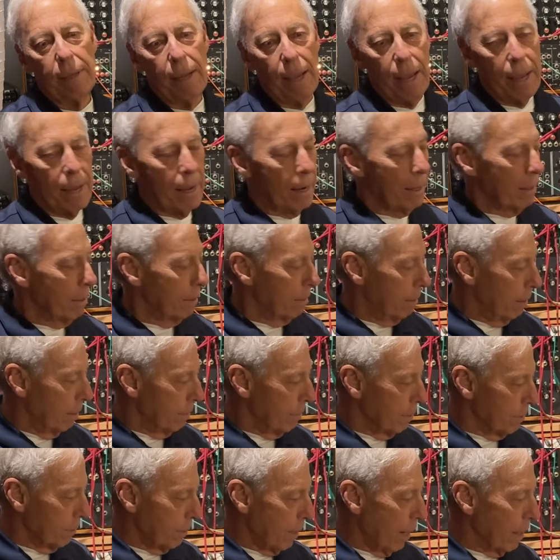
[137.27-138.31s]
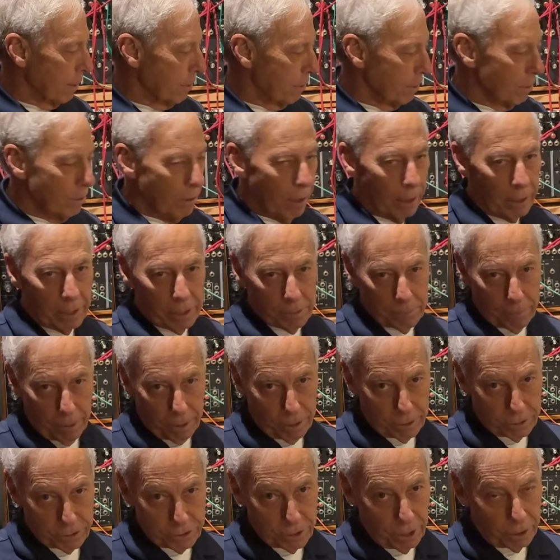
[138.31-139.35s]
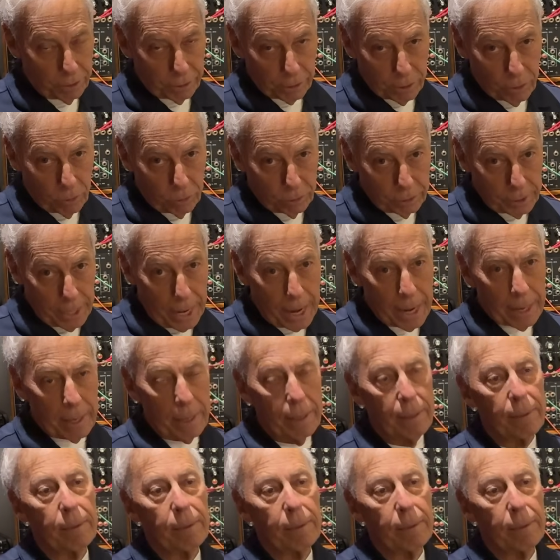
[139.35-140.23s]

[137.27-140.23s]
And in this case, he's talking about our stellar gold DAC.